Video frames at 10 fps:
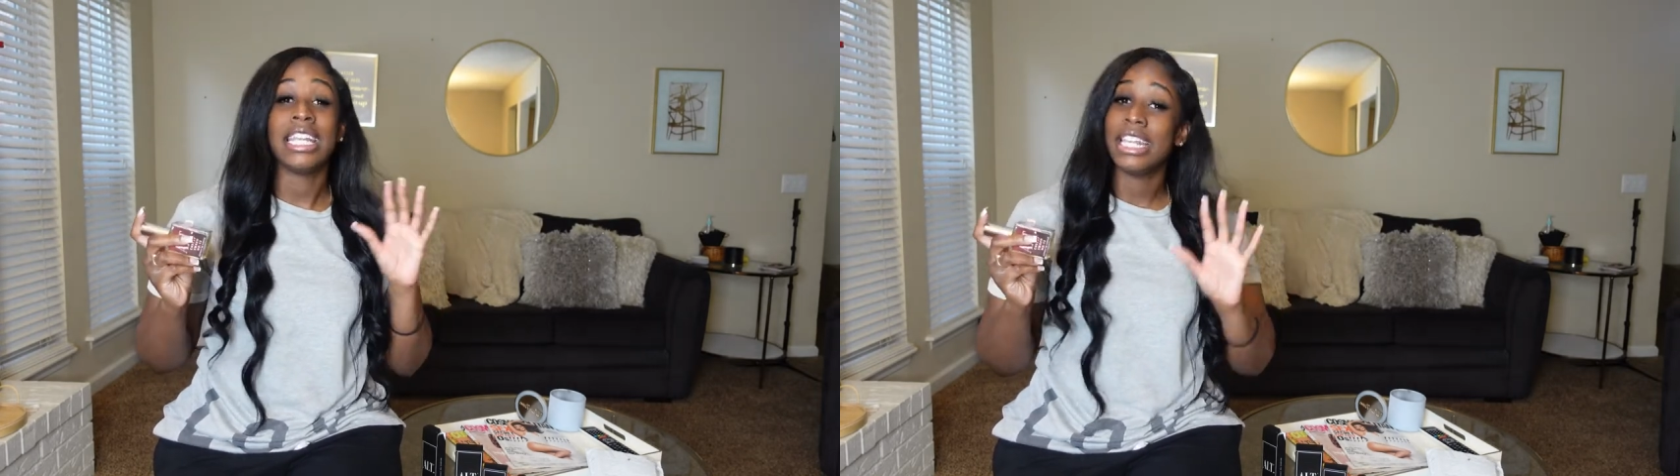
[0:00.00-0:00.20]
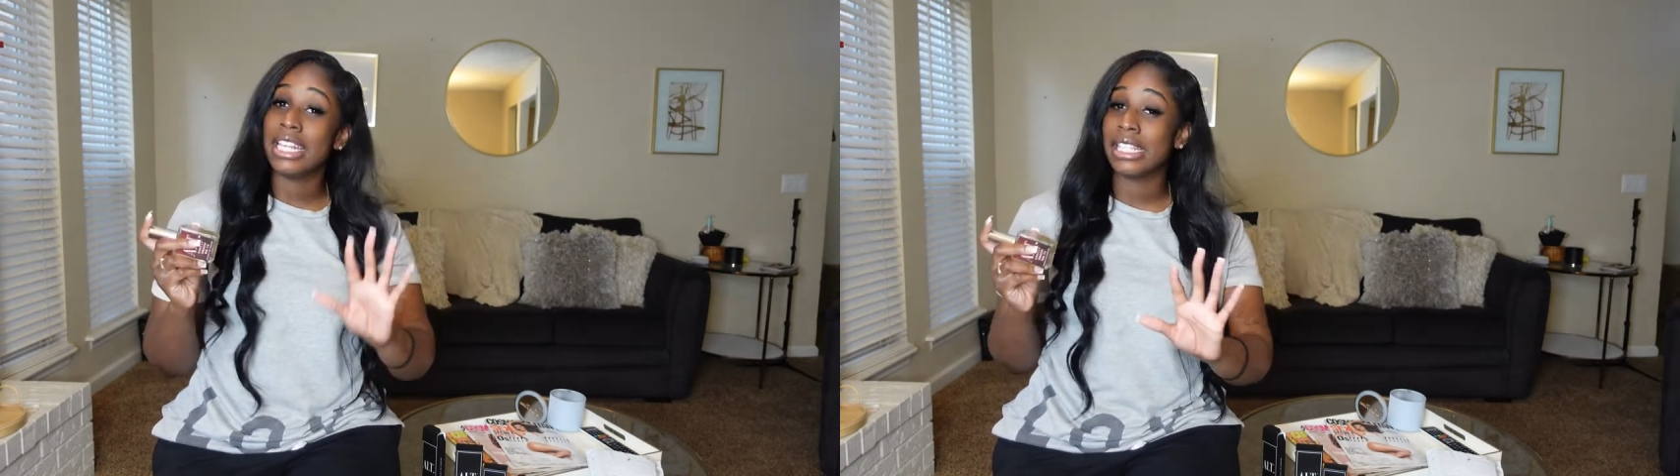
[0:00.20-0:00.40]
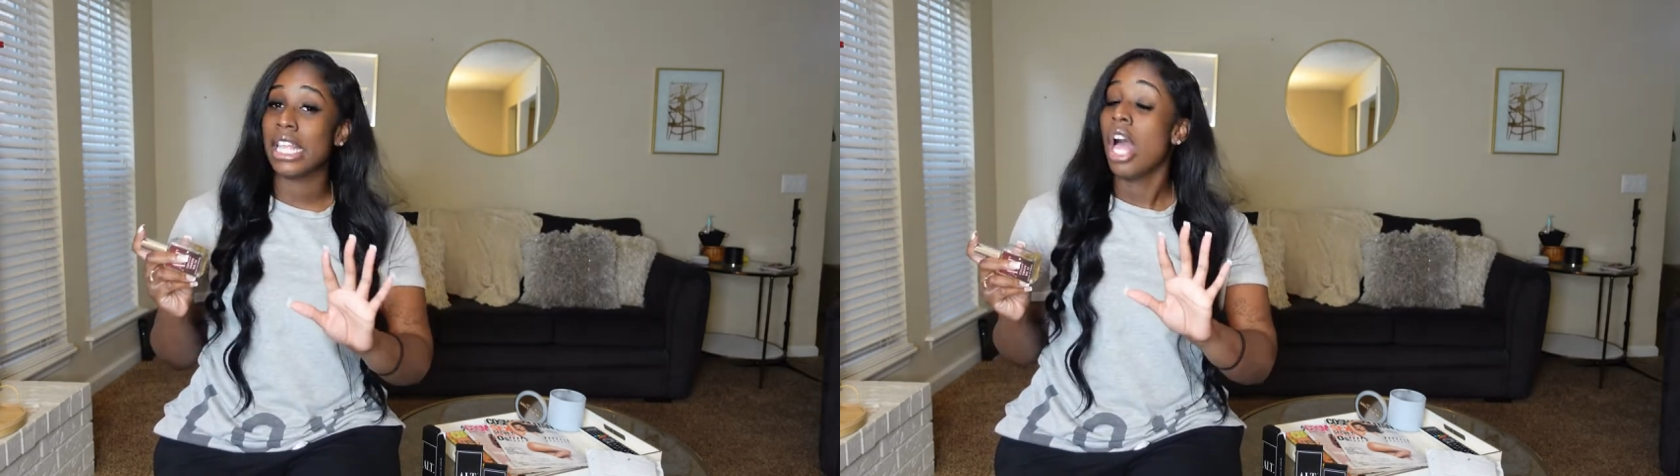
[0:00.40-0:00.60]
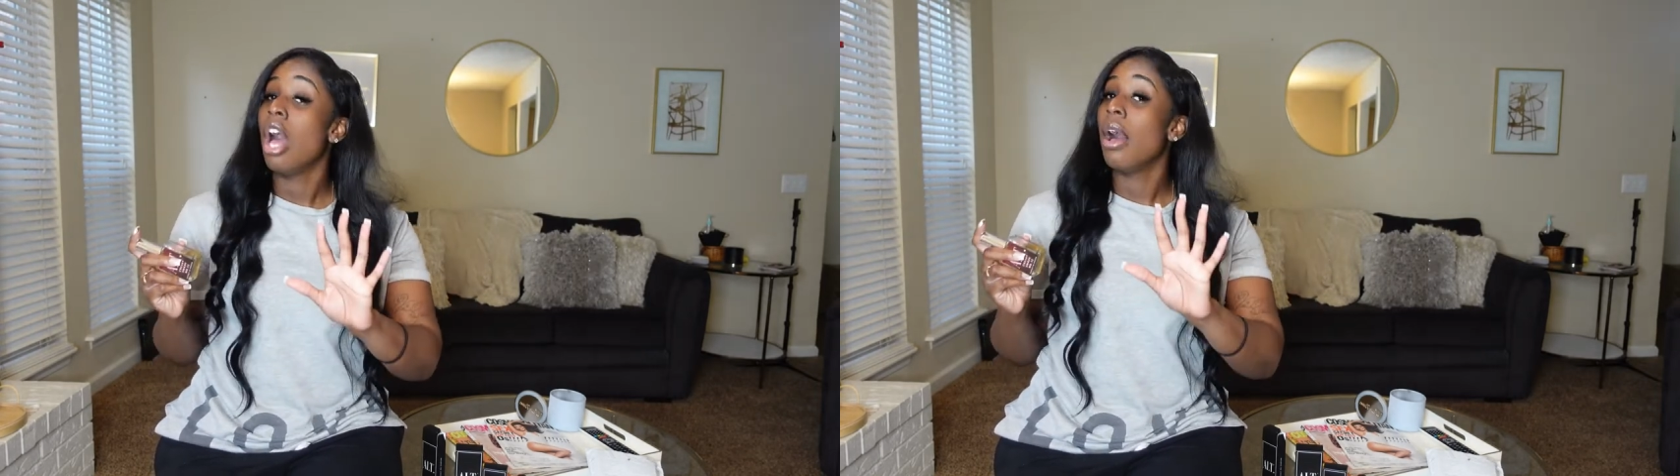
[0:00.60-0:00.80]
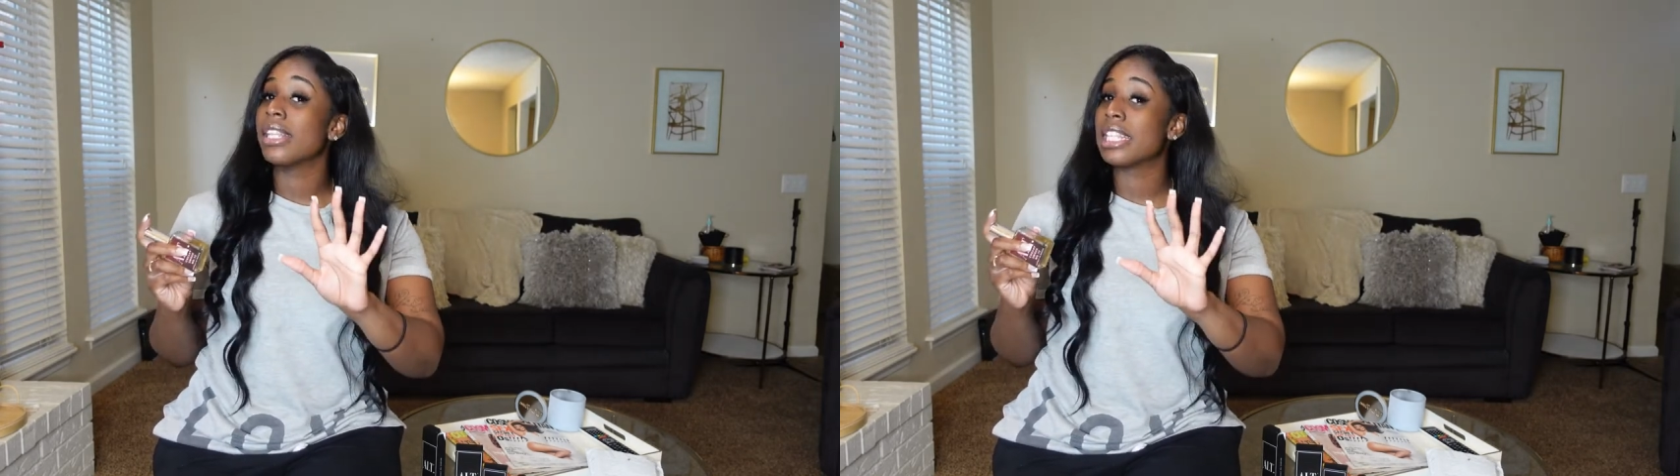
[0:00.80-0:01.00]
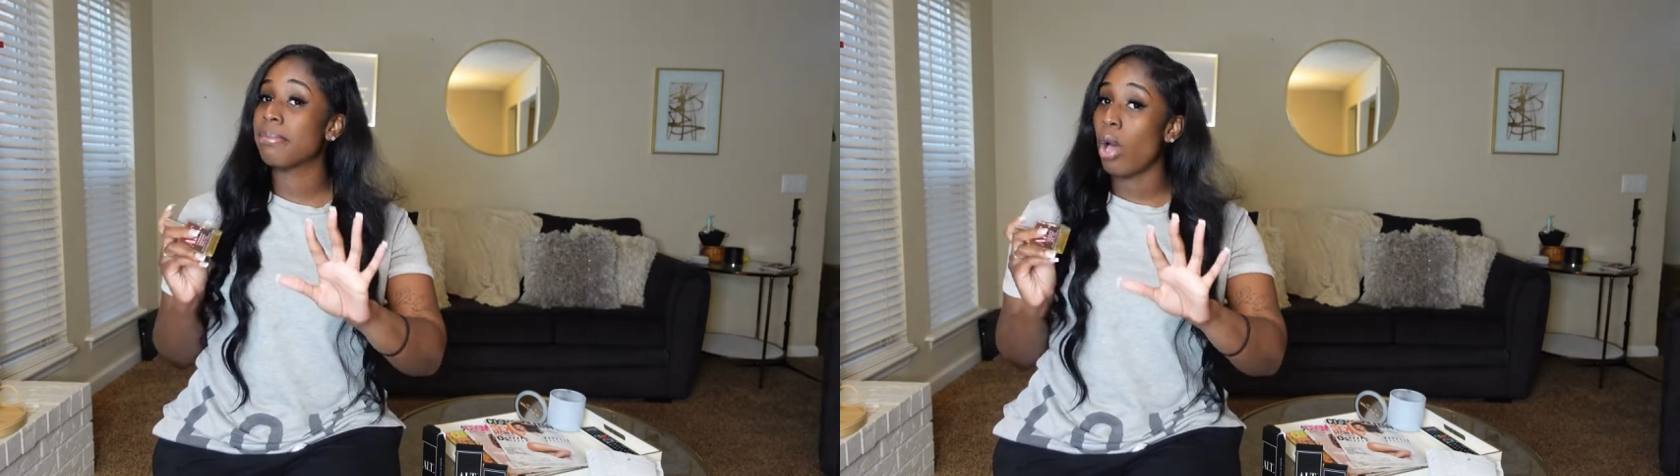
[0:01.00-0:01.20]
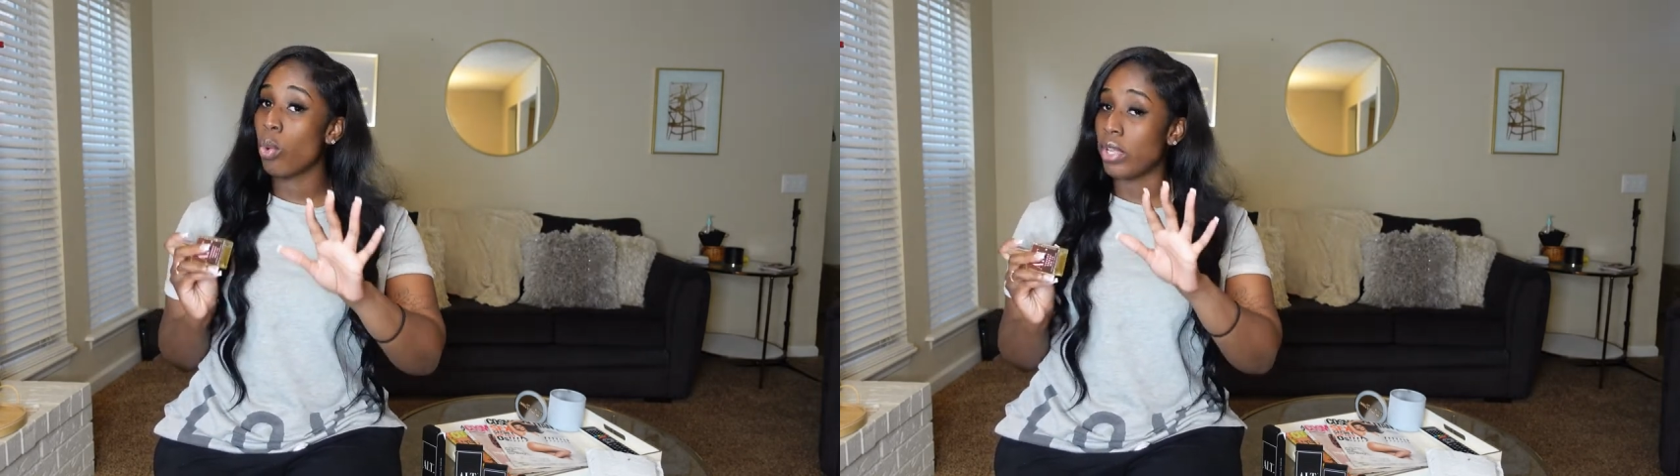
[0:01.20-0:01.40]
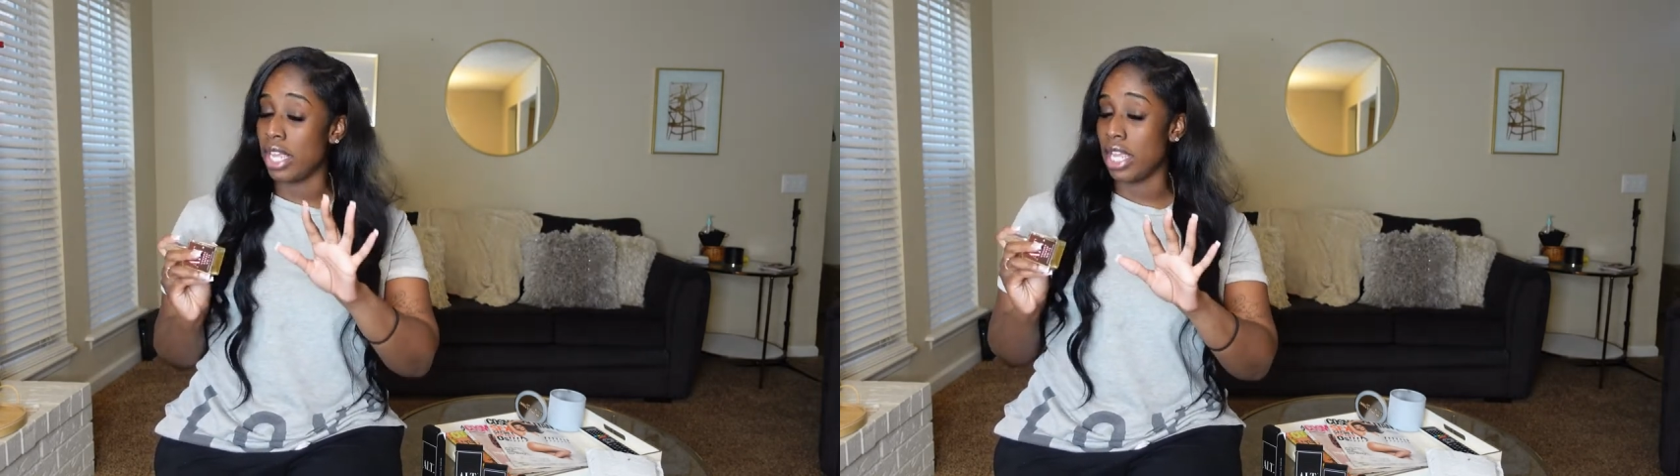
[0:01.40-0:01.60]
It is
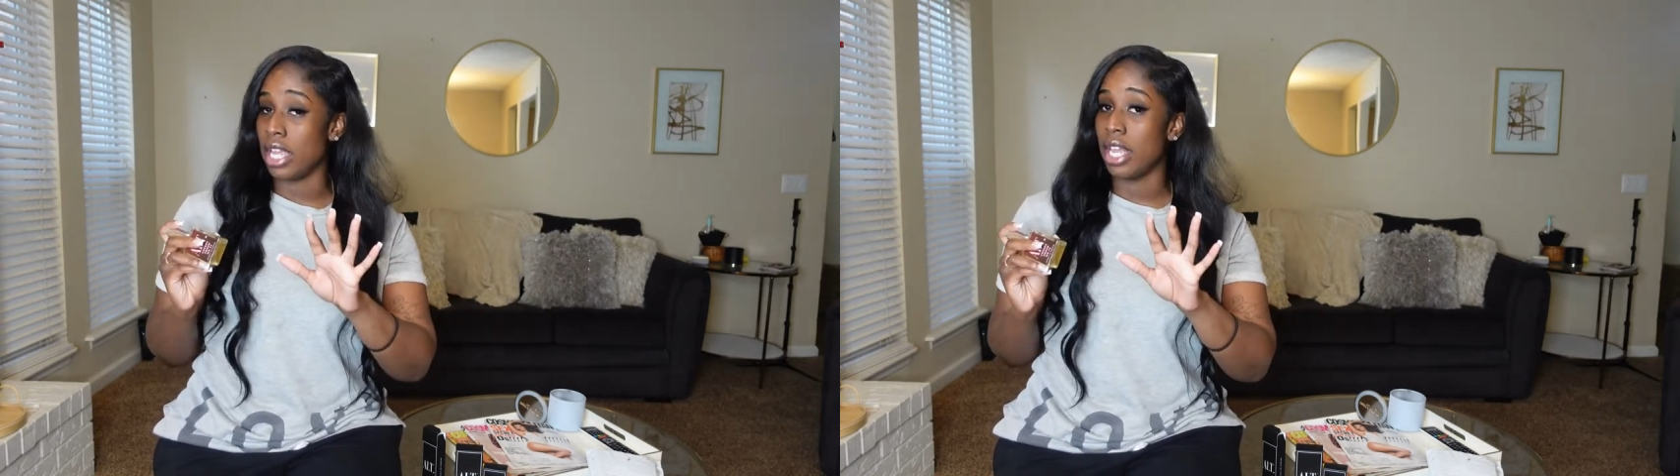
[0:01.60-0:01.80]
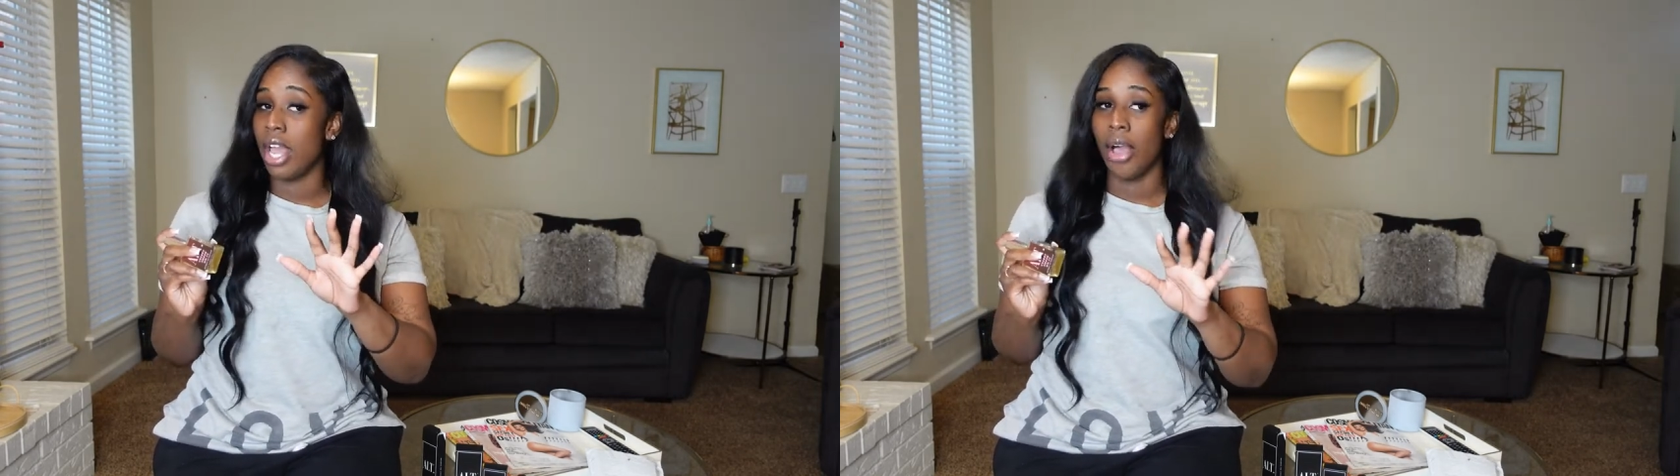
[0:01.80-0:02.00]
smoky,